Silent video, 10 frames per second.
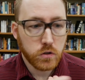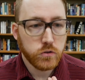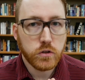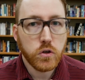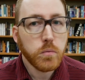
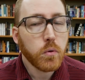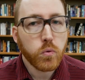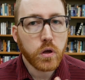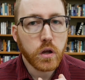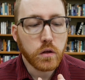to you, but we're
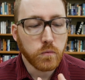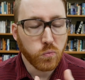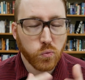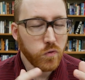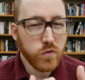going to
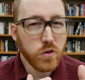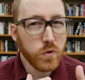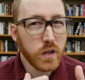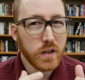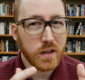review
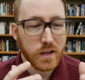it